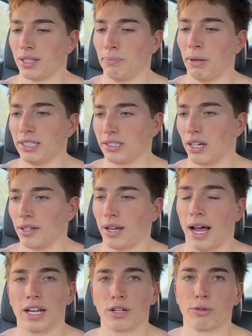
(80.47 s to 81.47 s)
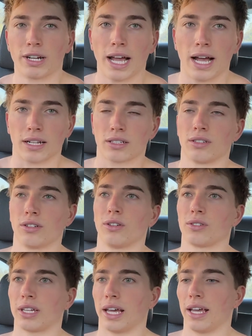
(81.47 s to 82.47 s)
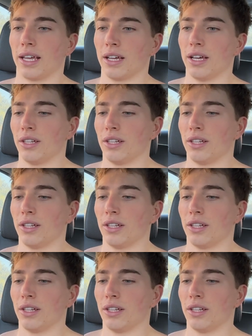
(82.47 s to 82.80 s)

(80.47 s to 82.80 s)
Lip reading: depends on how you react, okay?